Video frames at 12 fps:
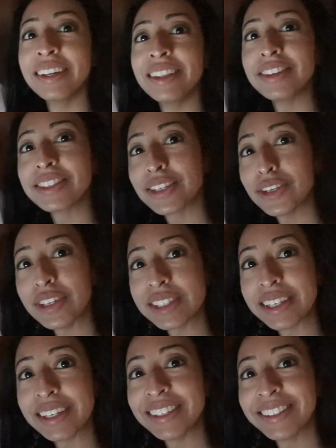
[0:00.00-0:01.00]
There's
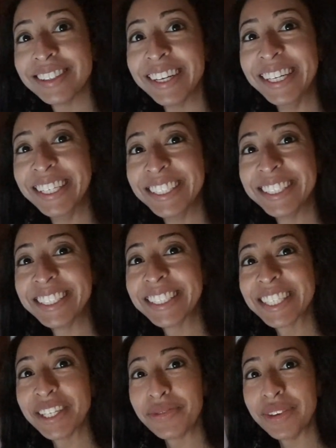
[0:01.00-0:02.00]
Clarissa. She's
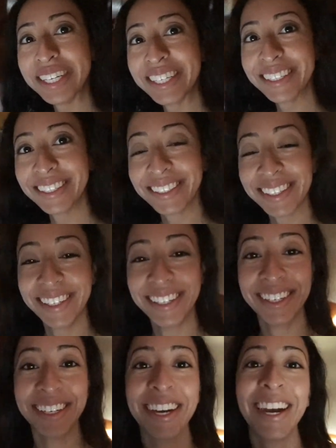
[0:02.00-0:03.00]
sleeping.
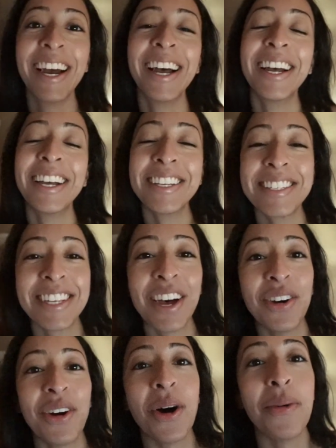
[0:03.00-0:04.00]
So
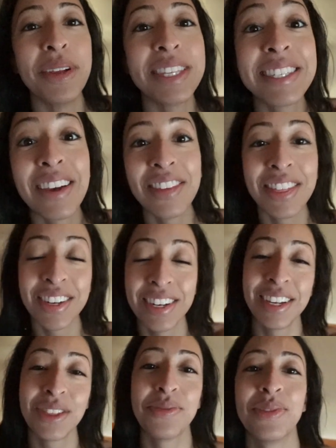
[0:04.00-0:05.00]
um, it's seven
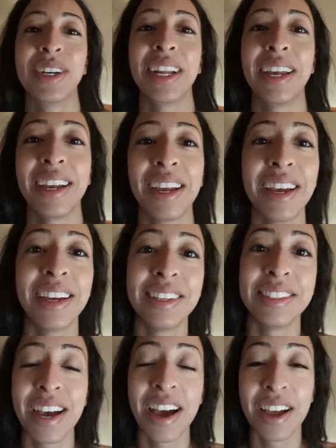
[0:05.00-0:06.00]
thirty in the morning
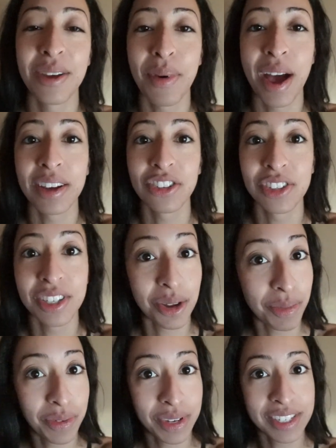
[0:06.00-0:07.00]
and I'm actually on
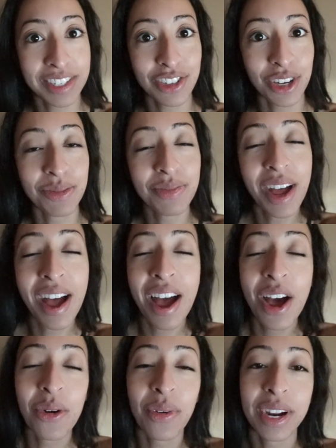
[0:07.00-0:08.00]
my way to the gym.
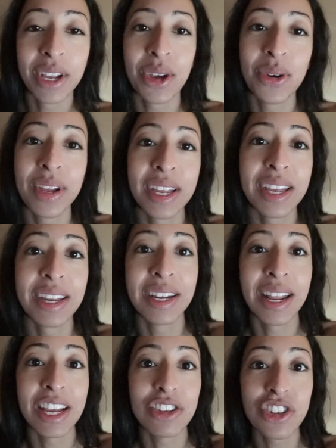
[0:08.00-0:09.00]
I want to go and get in
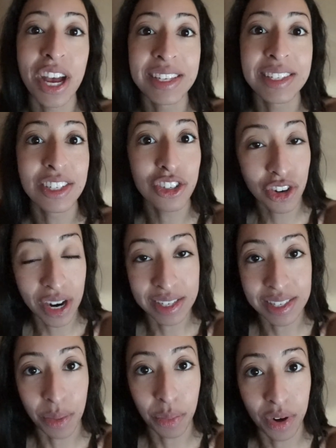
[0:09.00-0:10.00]
a chest and
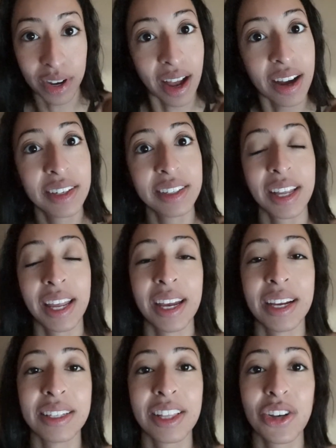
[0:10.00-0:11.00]
tricep workout,
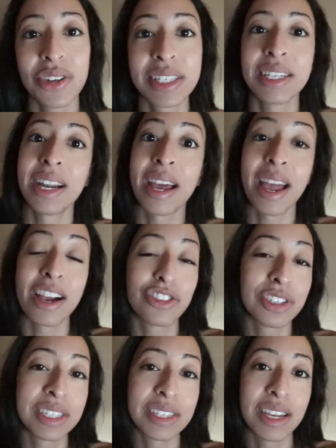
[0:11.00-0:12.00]
and Clarissa and I
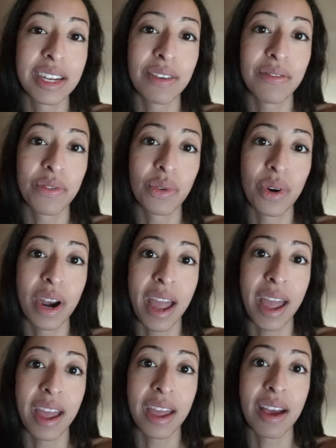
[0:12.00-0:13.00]
actually signed up for
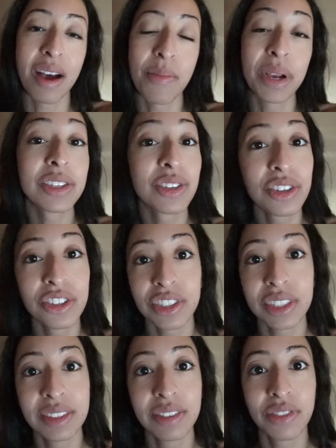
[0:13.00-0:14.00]
a um,
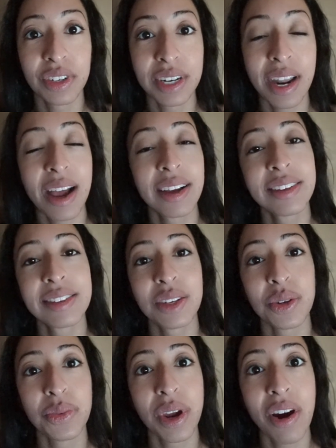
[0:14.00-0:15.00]
excursion for today.
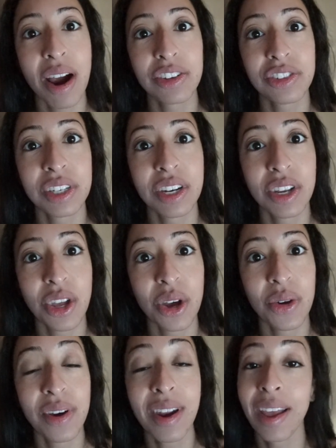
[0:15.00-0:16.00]
So we are actually going to
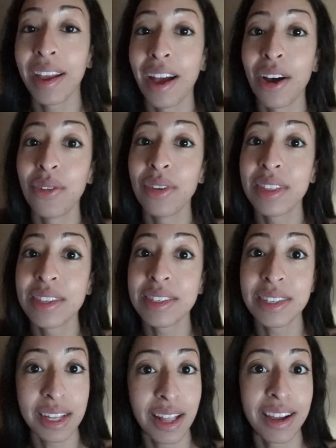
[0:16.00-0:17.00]
go and hang out with the
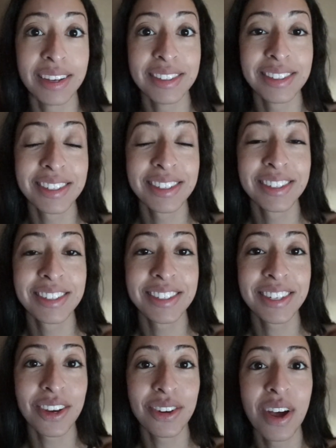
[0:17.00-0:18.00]
sea lions.
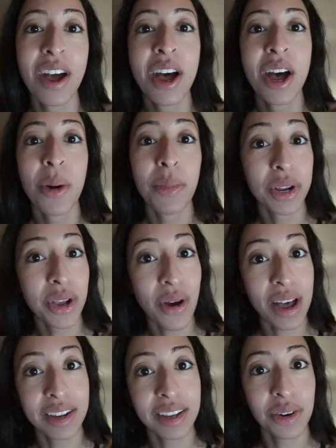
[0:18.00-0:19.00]
So I'm going to go
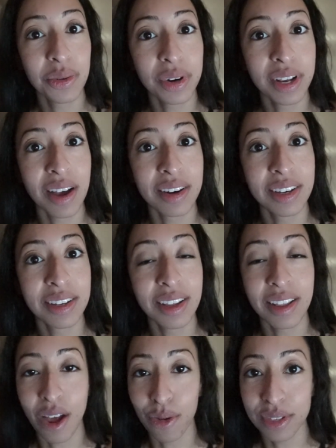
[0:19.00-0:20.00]
ahead and get a workout in,
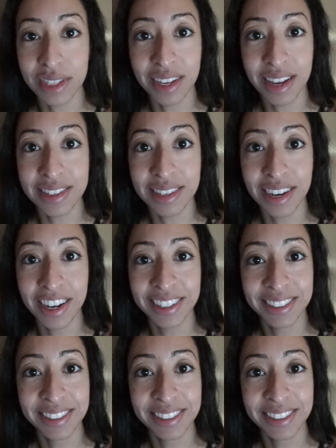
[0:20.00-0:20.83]
and I will see you guys later.